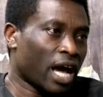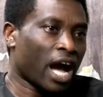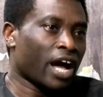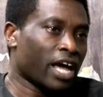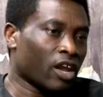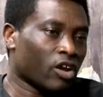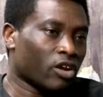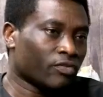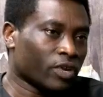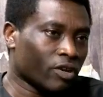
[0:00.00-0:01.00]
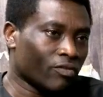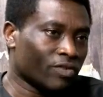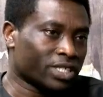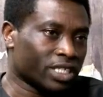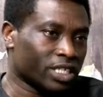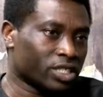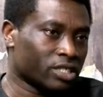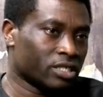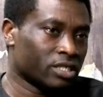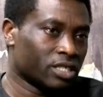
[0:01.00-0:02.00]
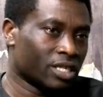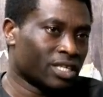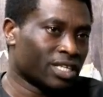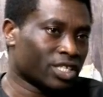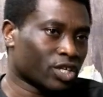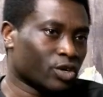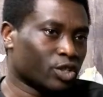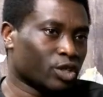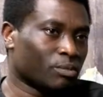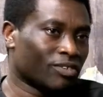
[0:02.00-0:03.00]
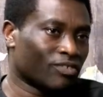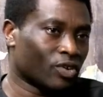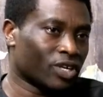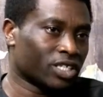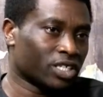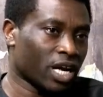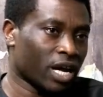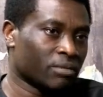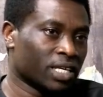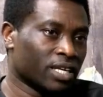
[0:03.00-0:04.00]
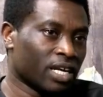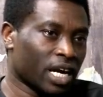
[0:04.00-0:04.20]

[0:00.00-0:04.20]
there are a lot of conversation, discussion before the time.